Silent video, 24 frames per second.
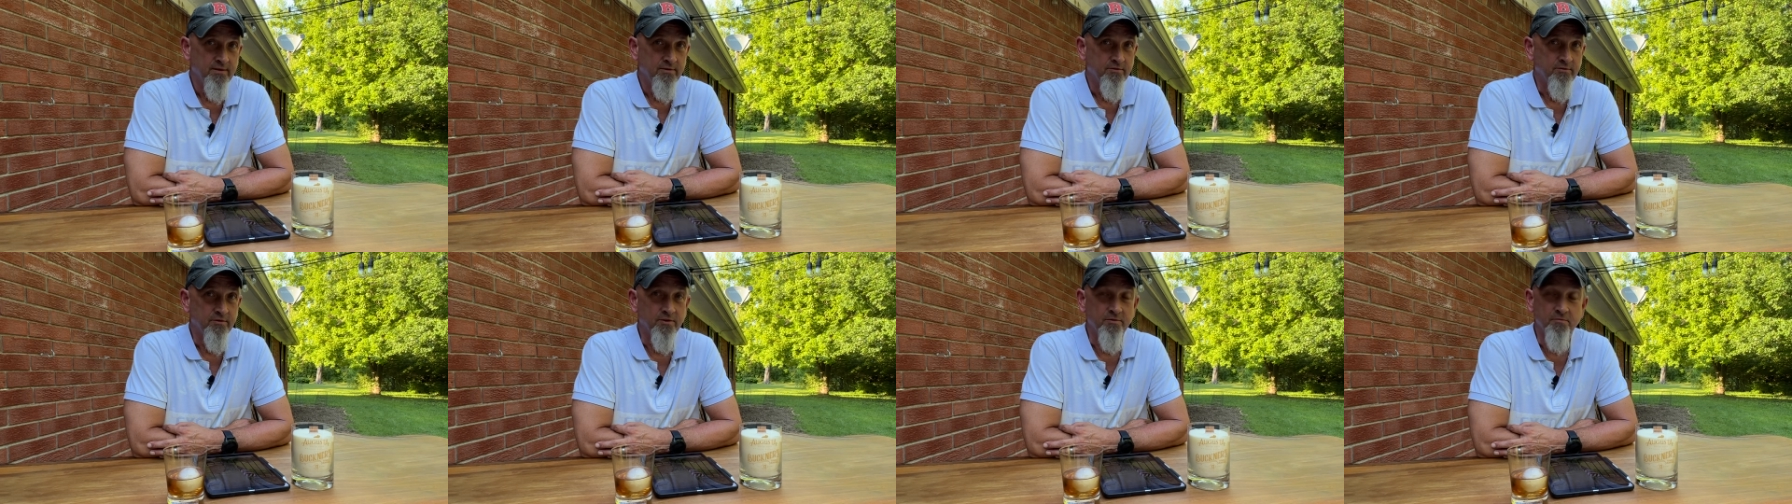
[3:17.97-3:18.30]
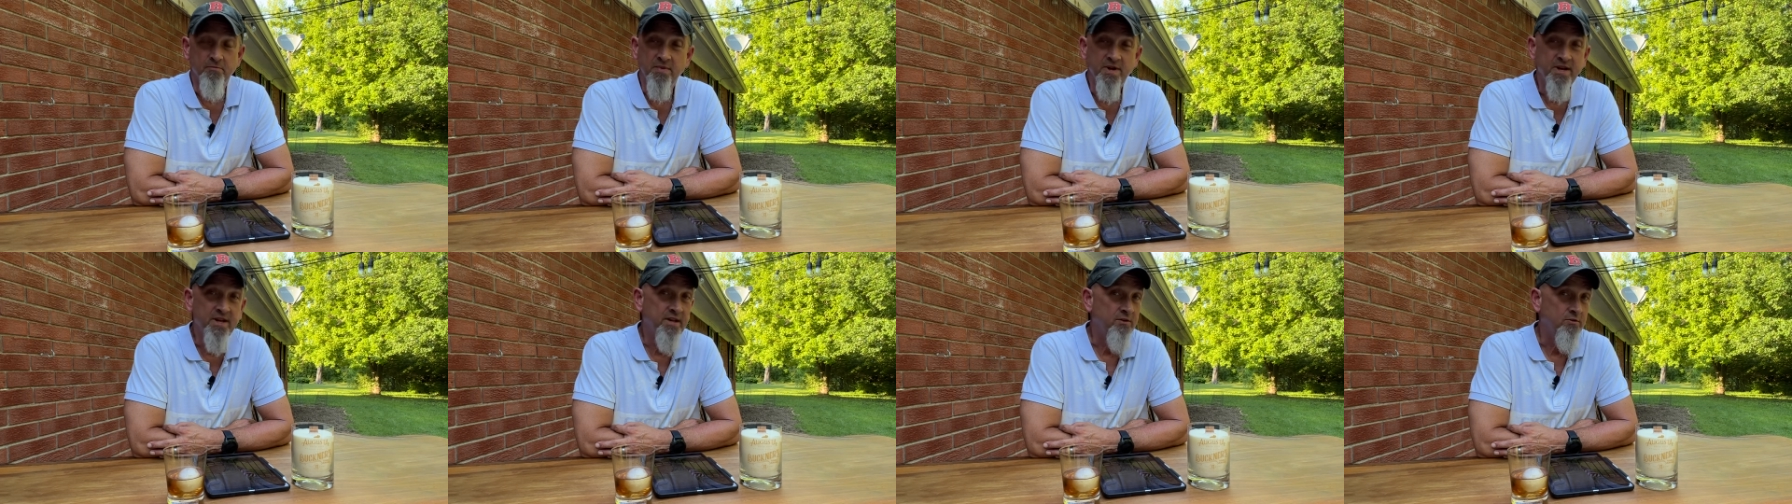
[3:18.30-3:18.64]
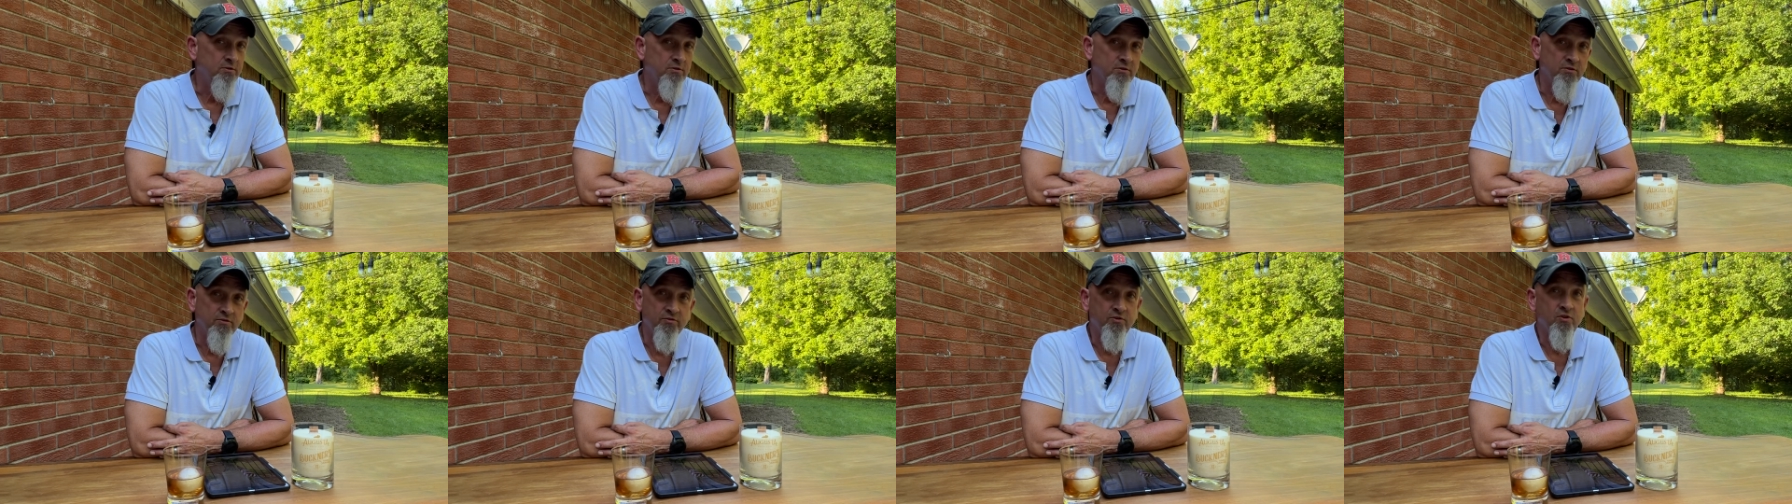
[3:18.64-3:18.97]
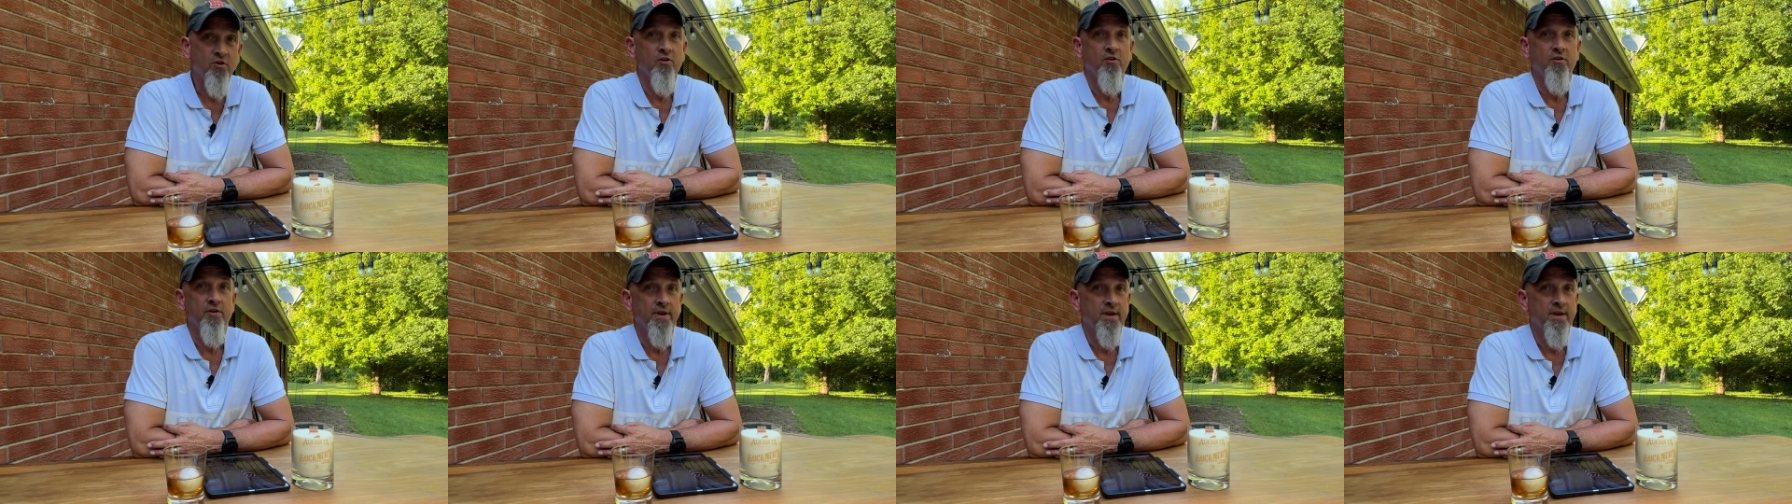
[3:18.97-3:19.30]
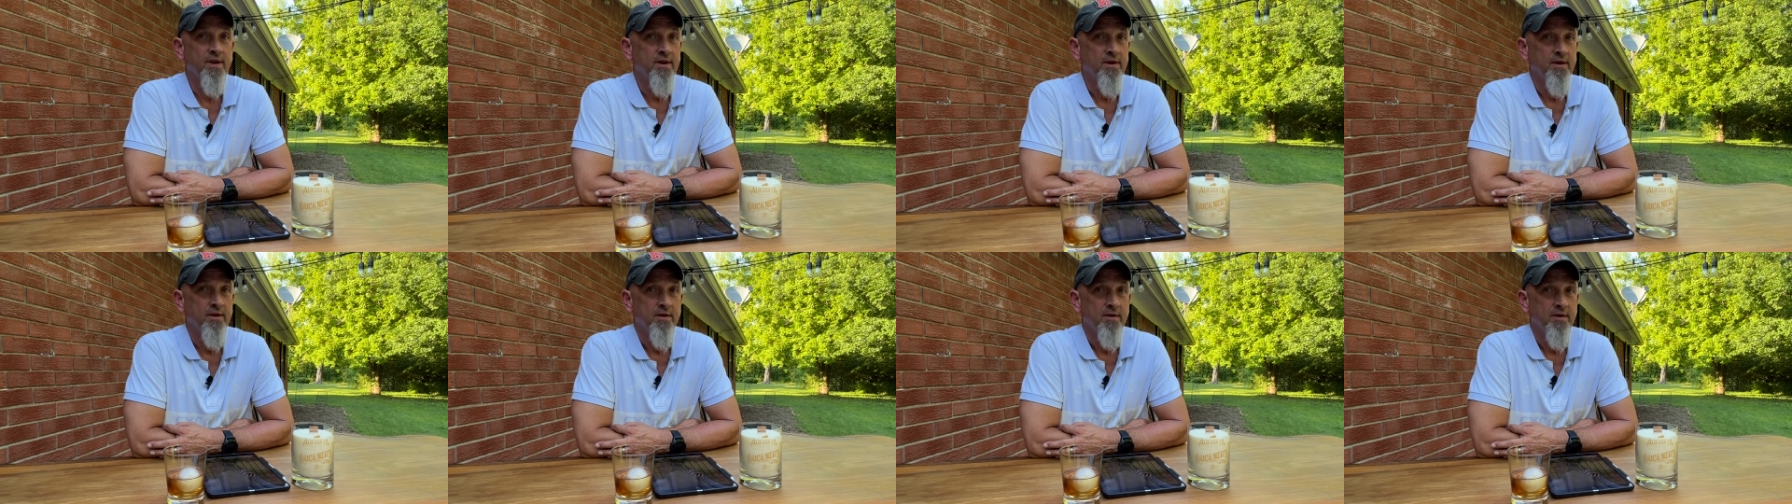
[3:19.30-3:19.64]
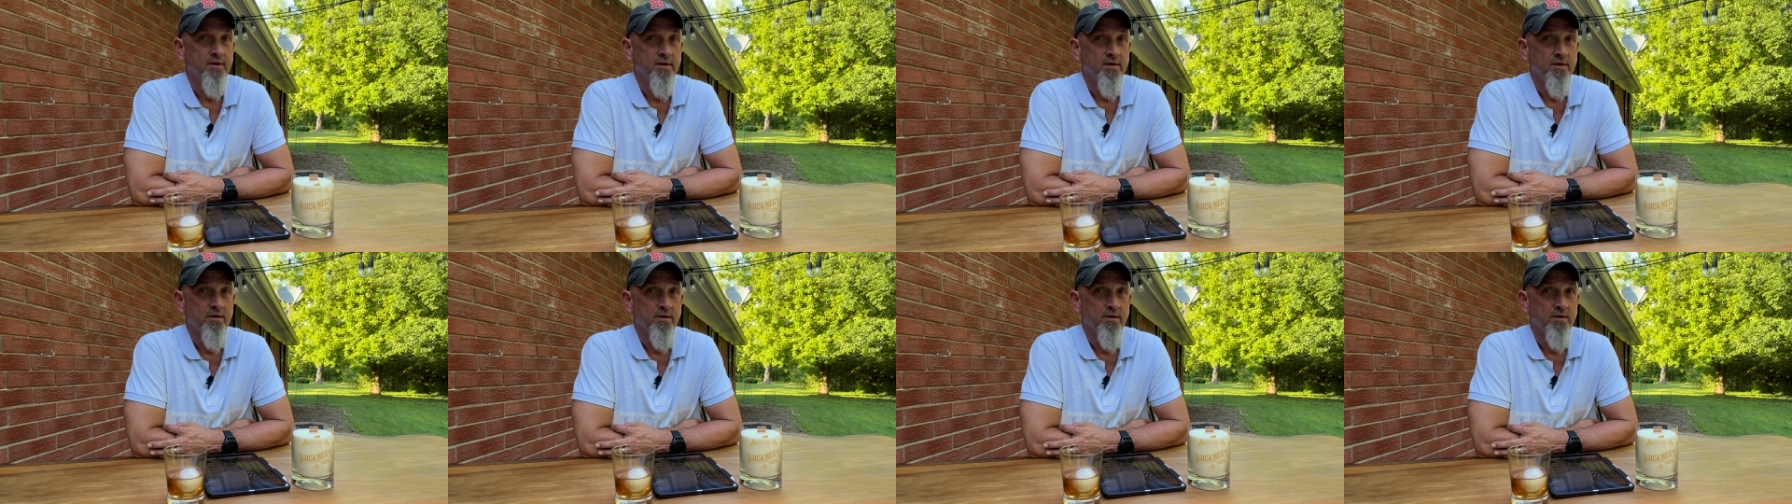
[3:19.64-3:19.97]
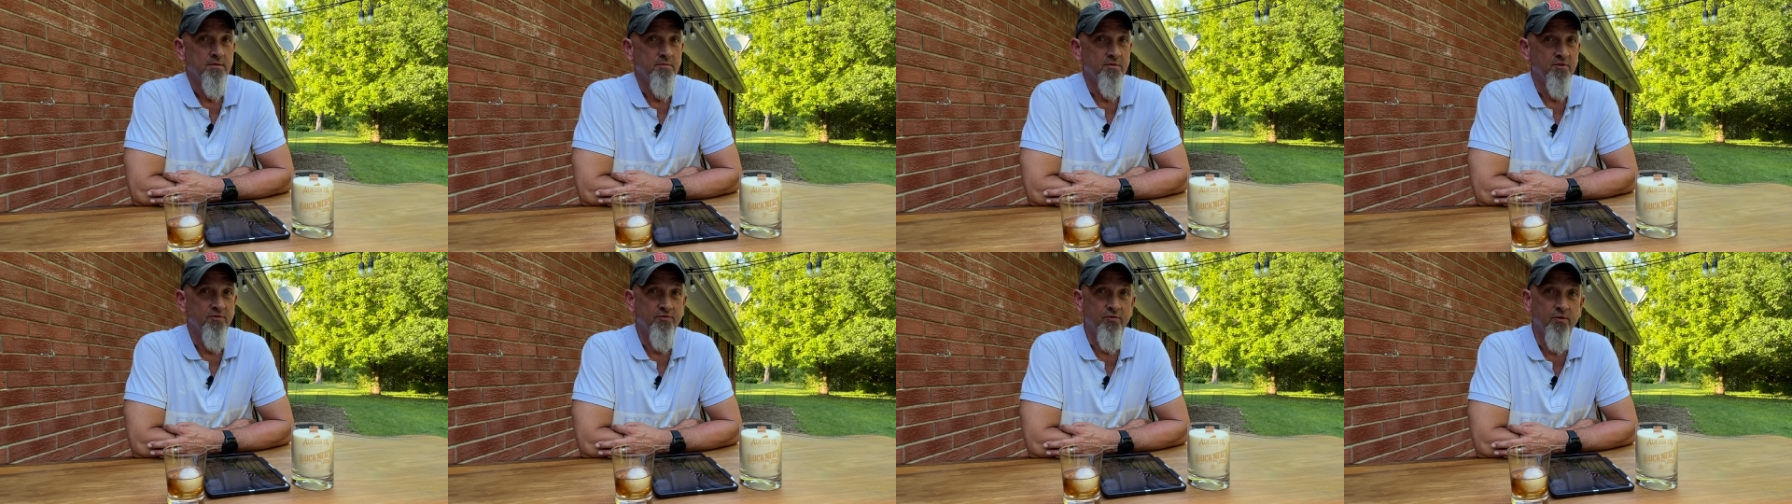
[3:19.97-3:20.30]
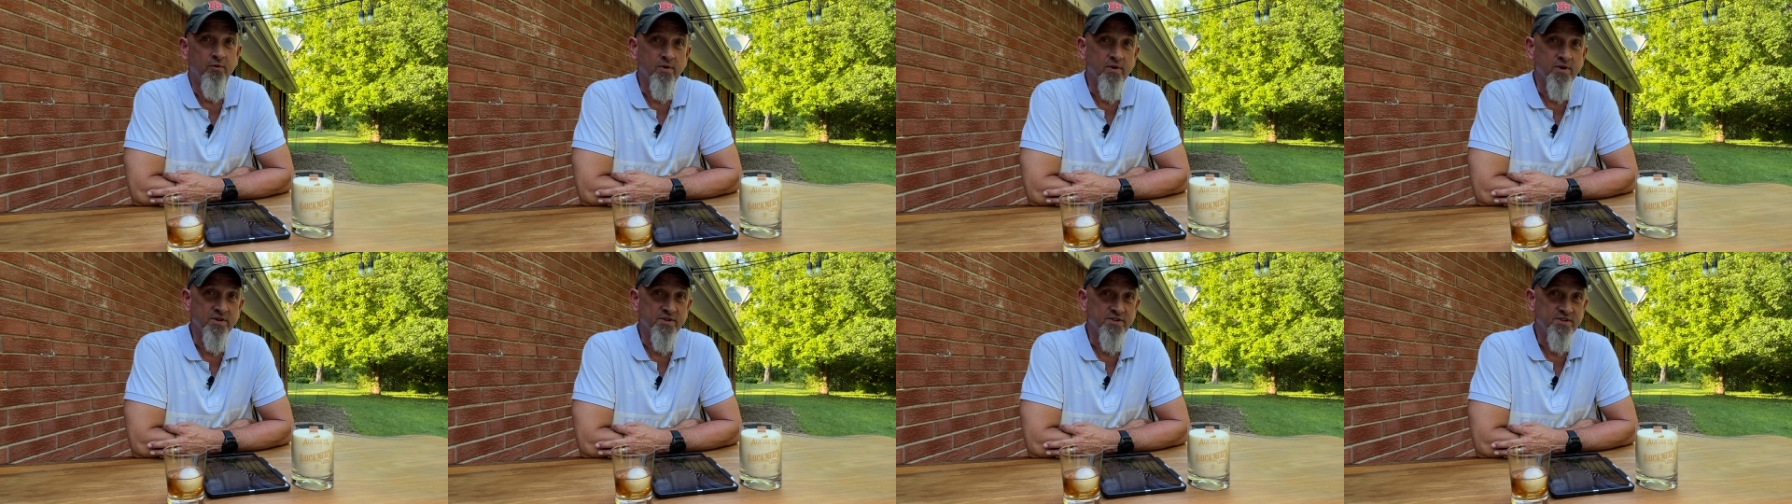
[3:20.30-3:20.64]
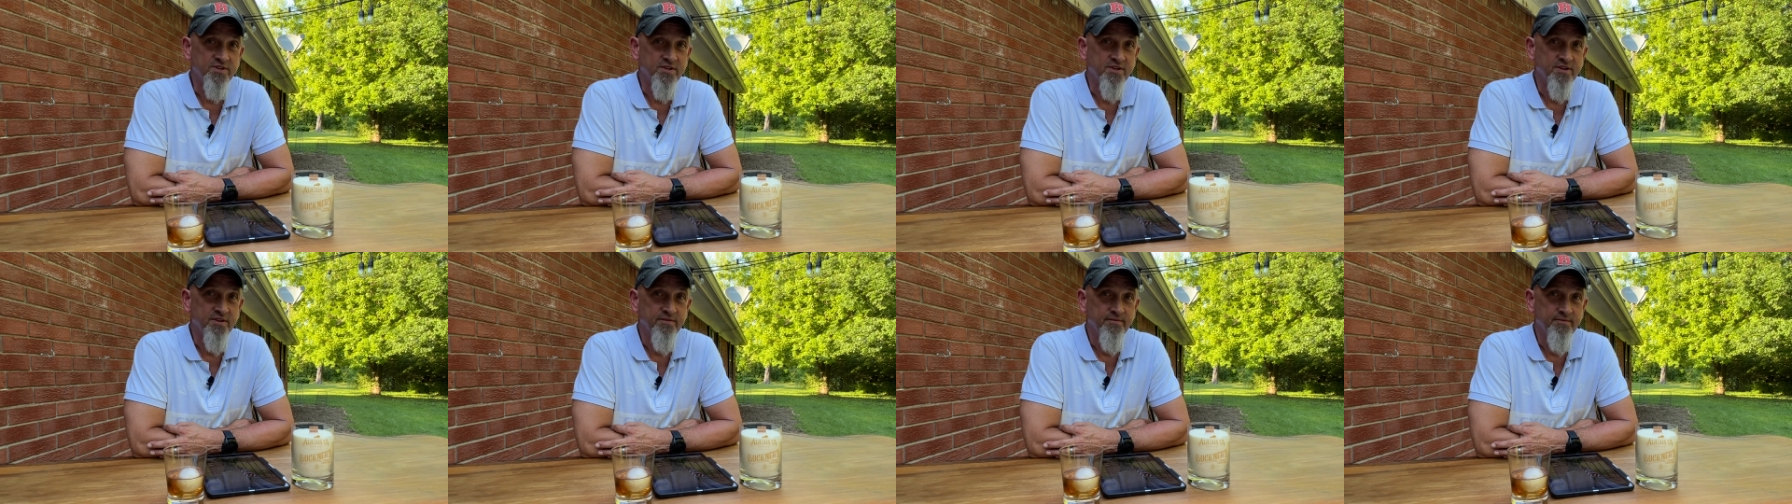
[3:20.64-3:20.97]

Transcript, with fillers: with many who have gone before us.